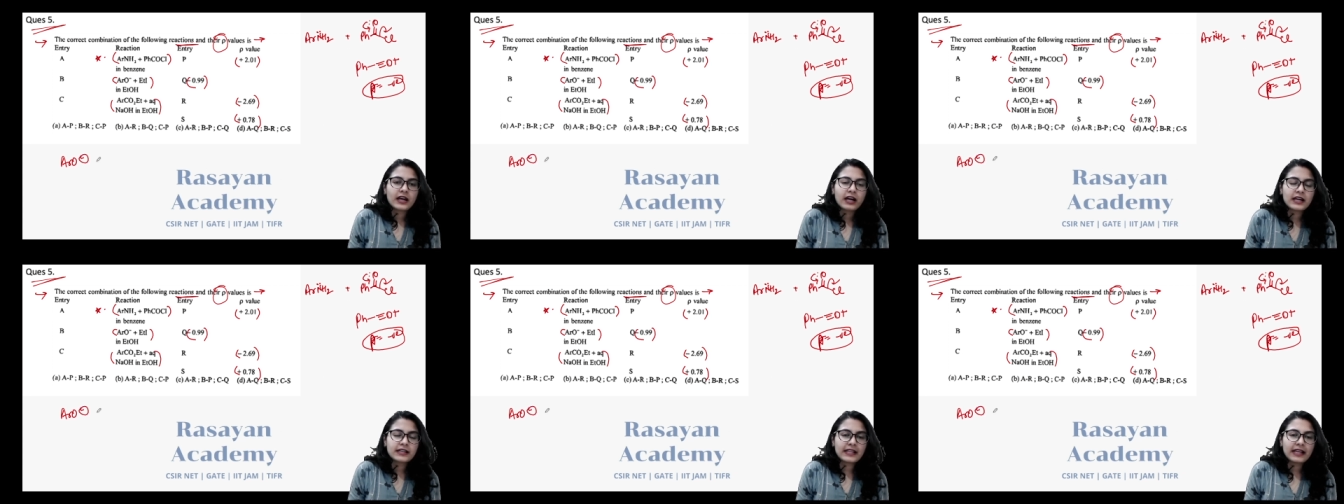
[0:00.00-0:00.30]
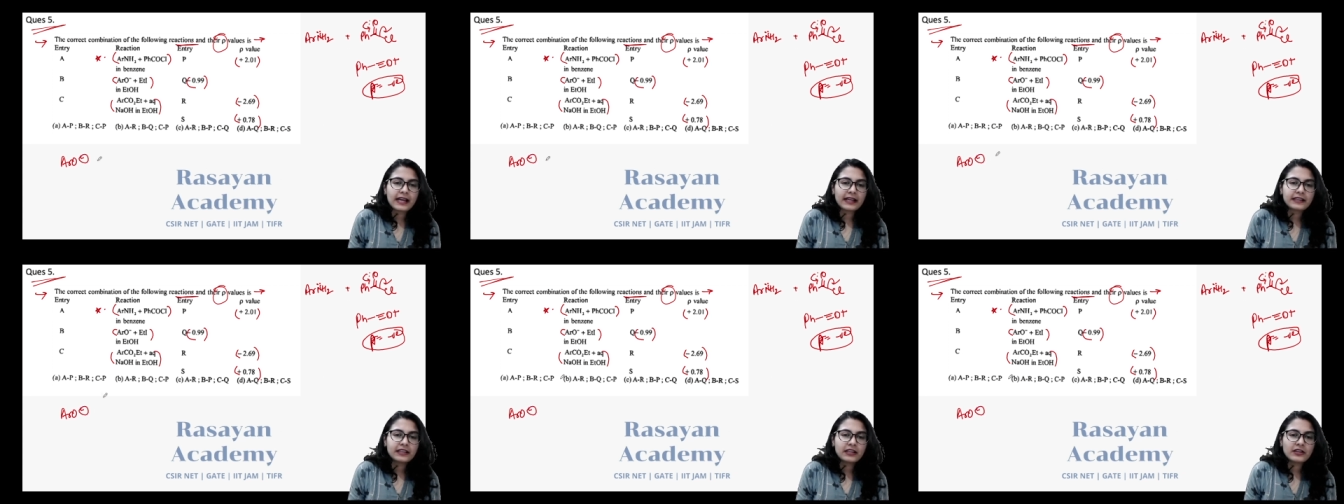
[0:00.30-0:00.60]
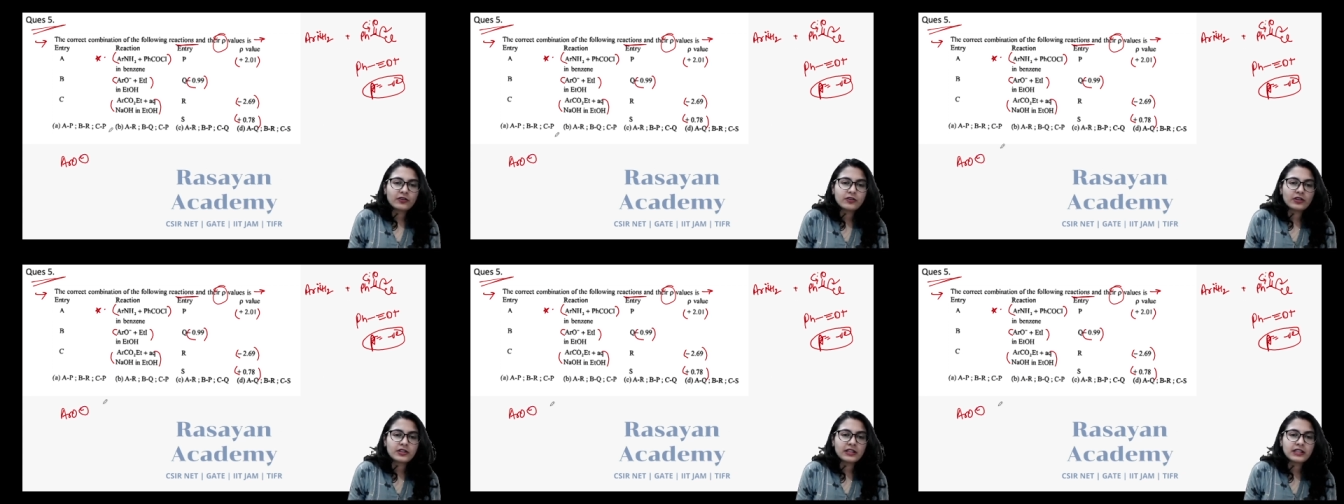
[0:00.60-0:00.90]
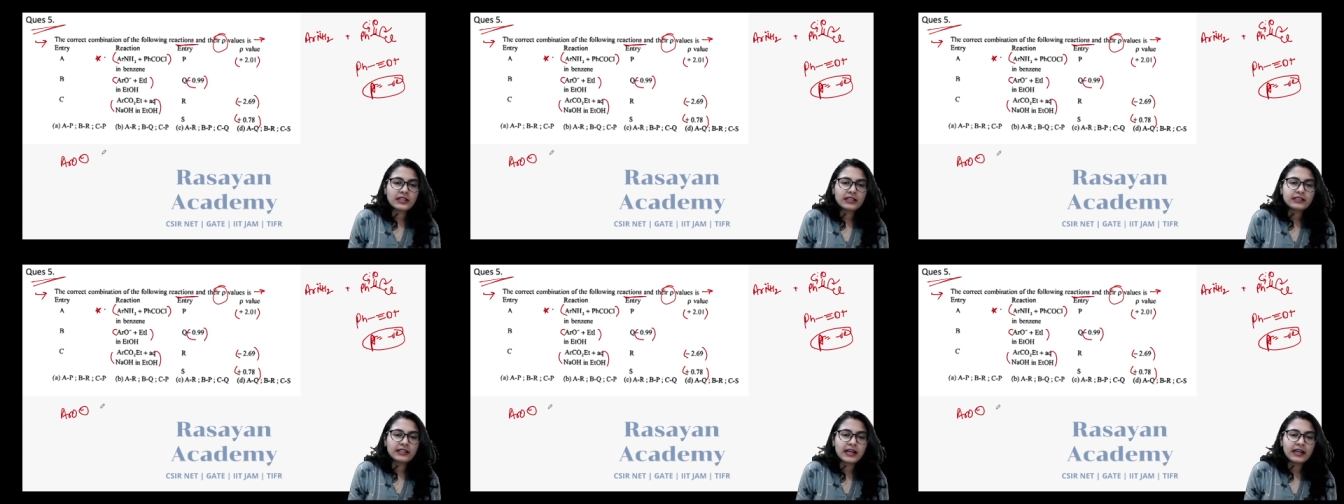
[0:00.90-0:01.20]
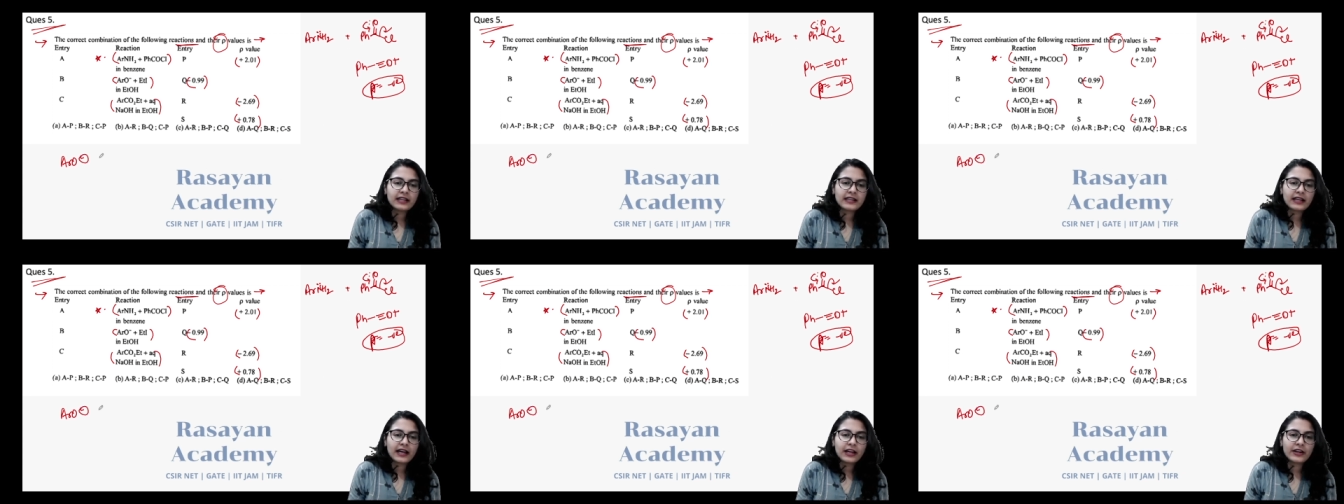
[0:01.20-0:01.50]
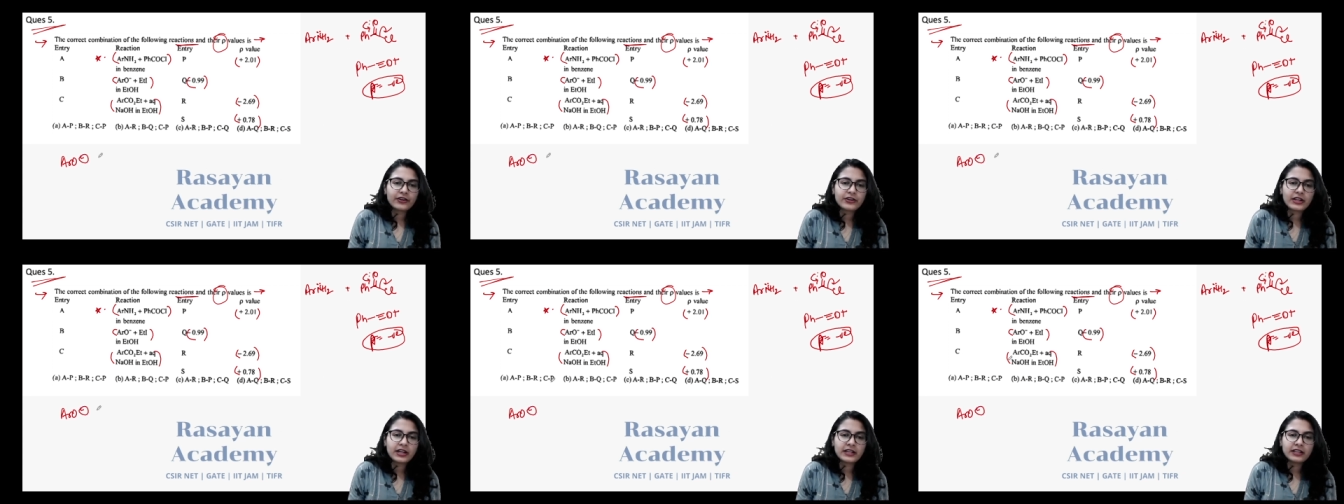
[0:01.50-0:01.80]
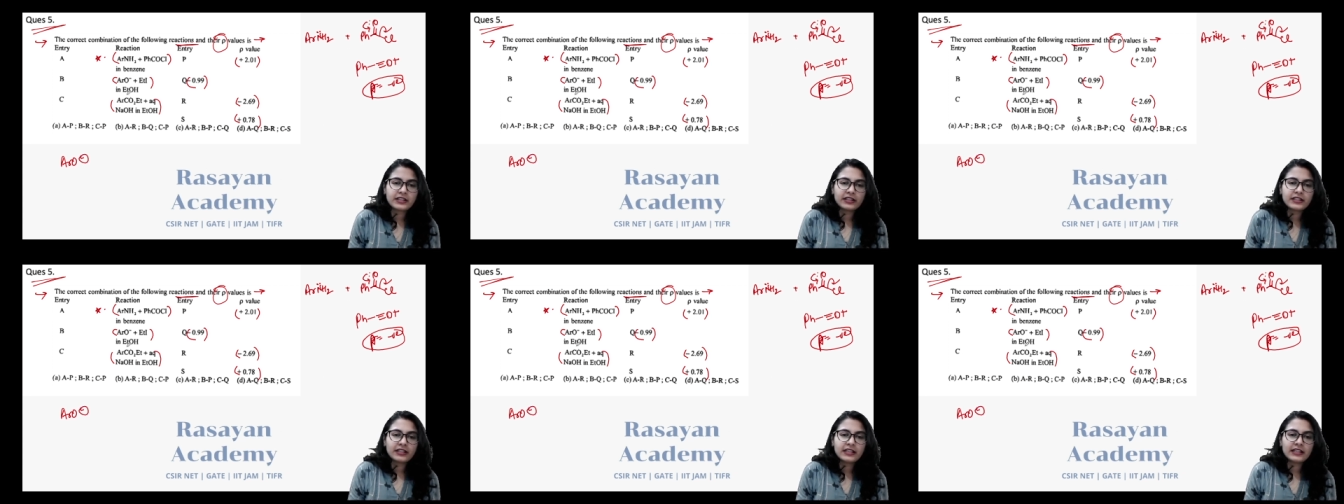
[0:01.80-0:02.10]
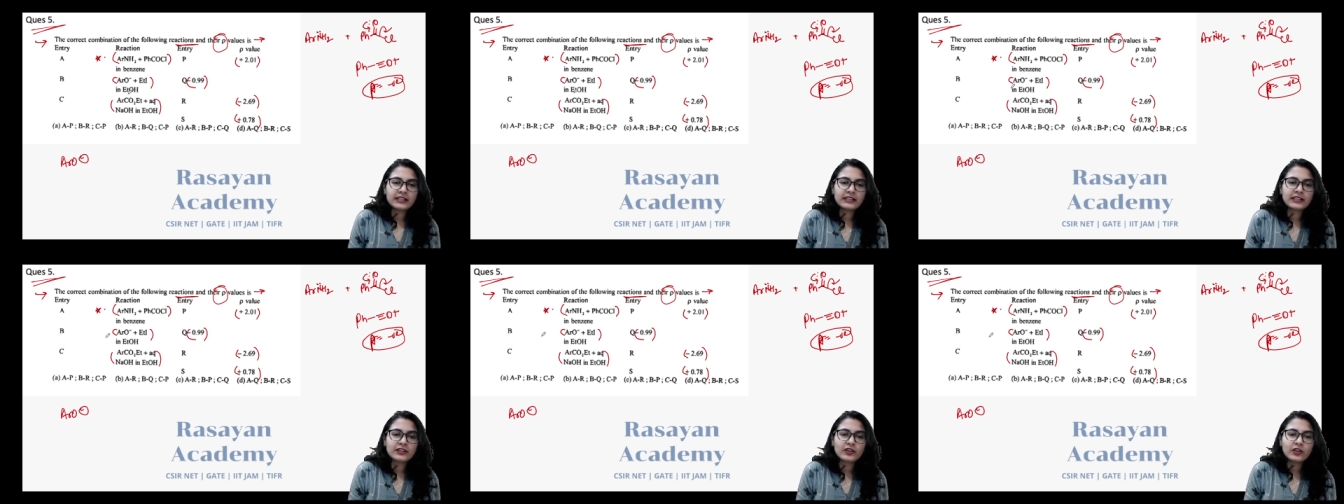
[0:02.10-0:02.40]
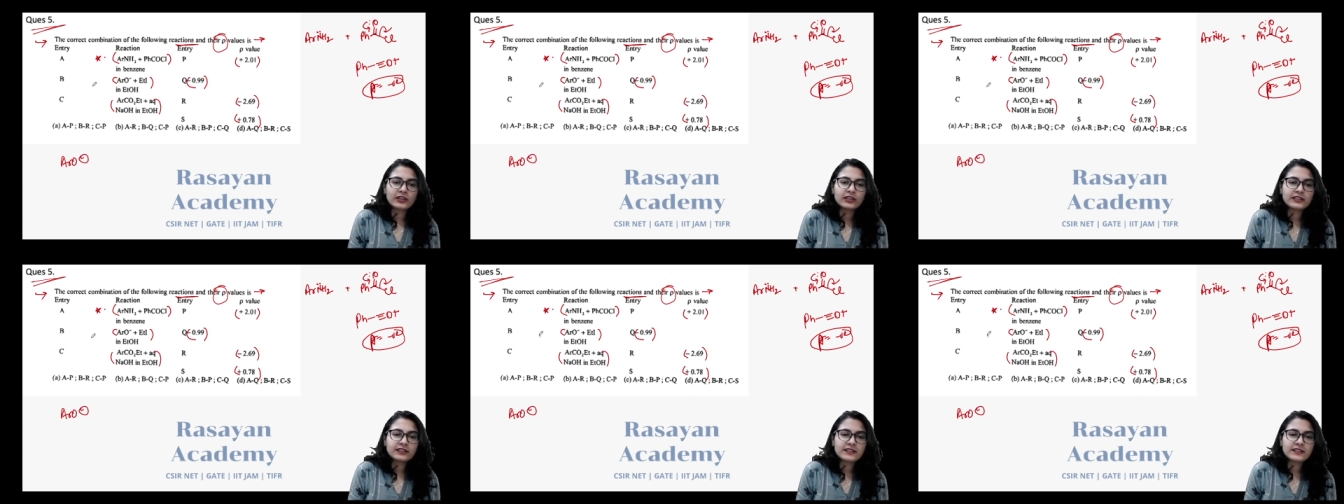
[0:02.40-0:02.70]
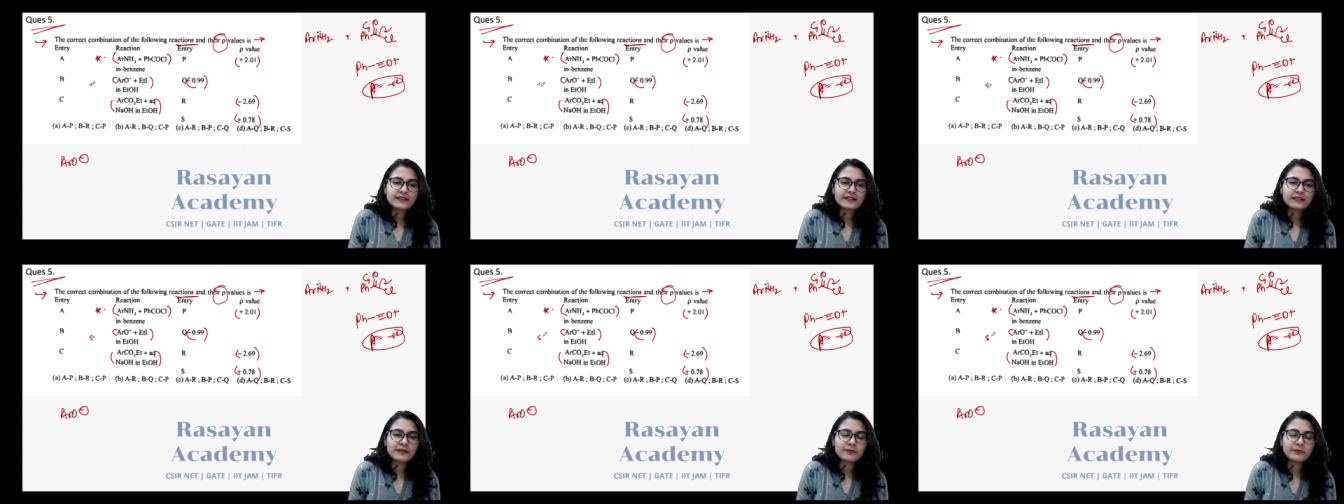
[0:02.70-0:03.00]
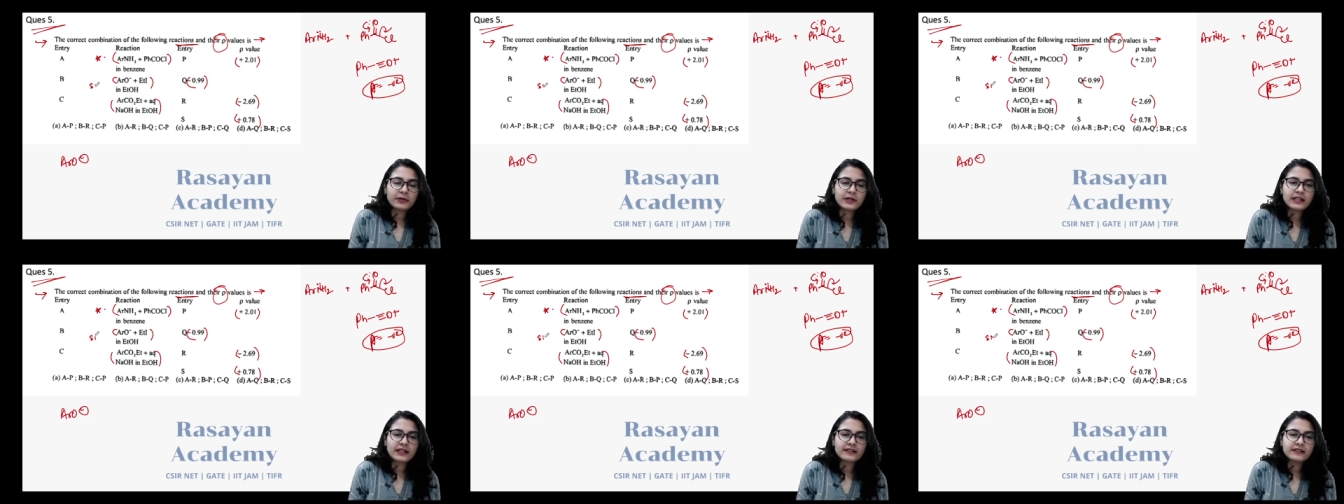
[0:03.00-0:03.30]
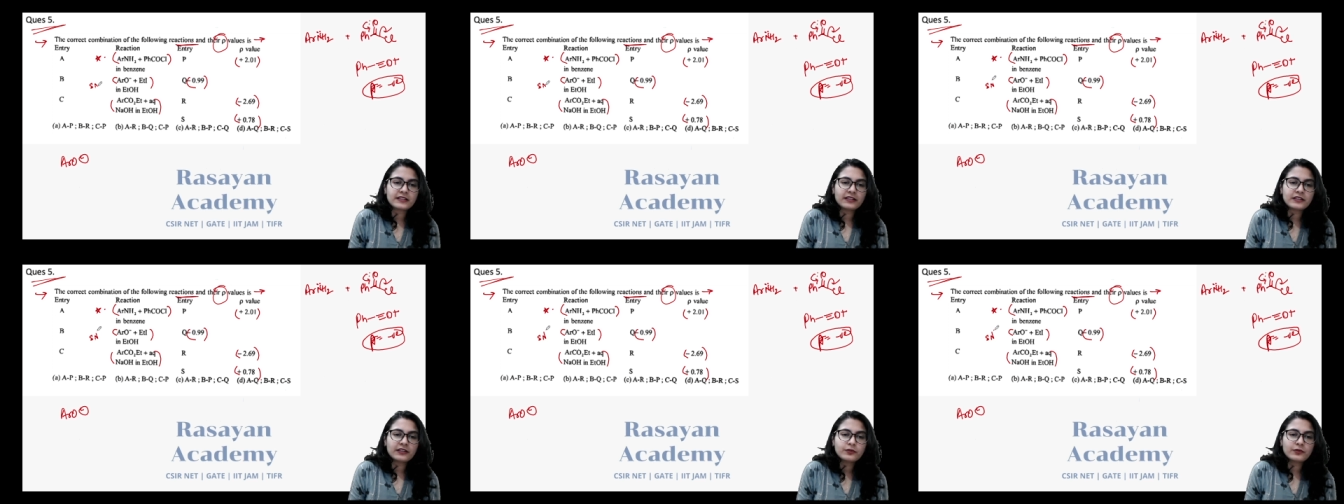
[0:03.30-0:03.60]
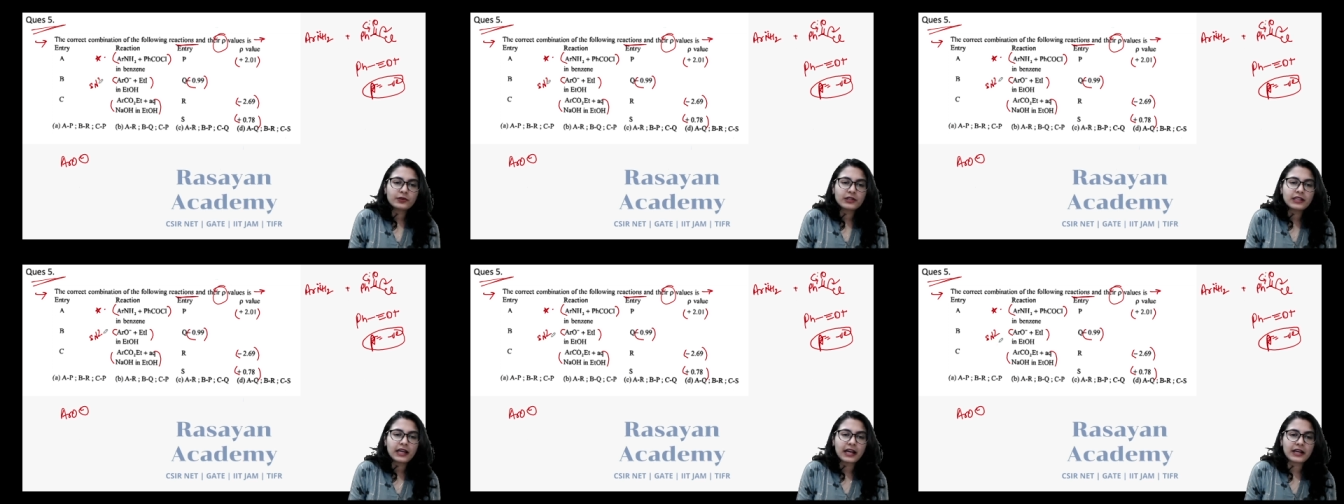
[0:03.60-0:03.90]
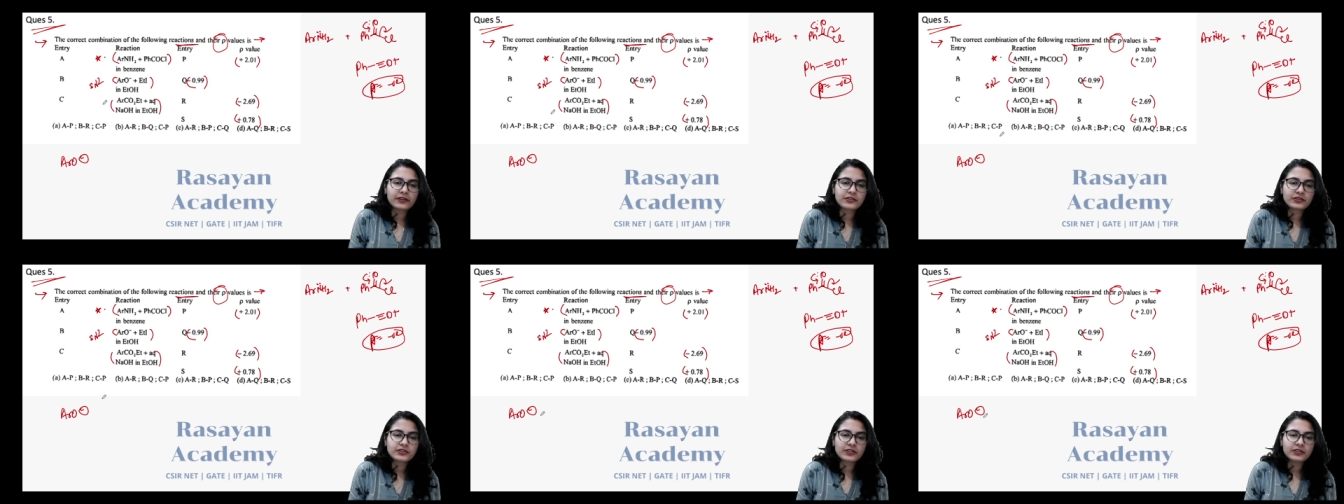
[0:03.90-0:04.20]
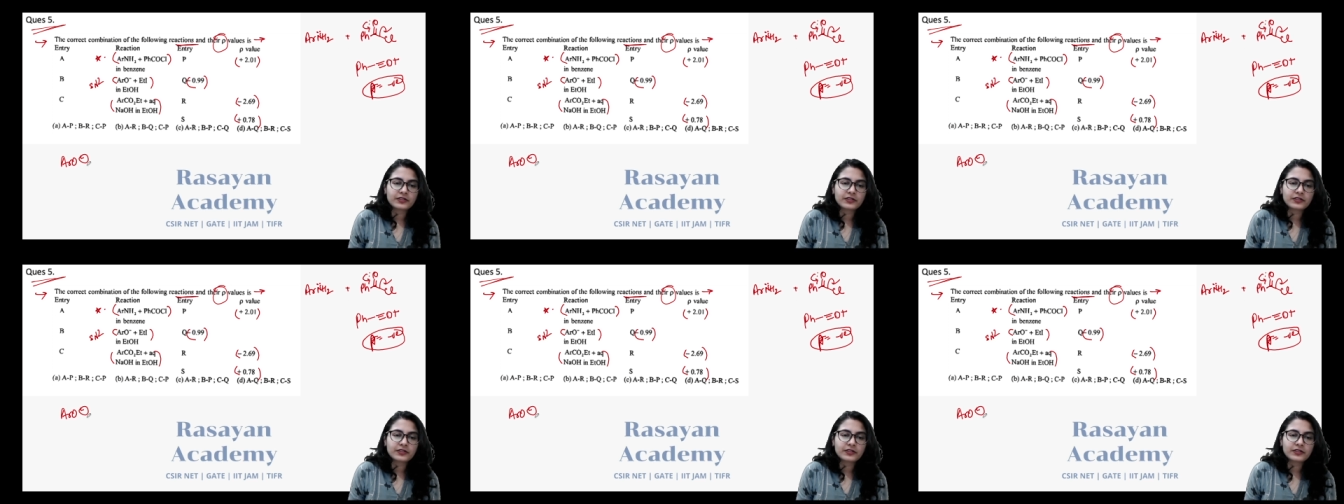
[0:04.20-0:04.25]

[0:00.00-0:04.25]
attacking on ethyl iodide in ethanol. This is simple S N two reaction.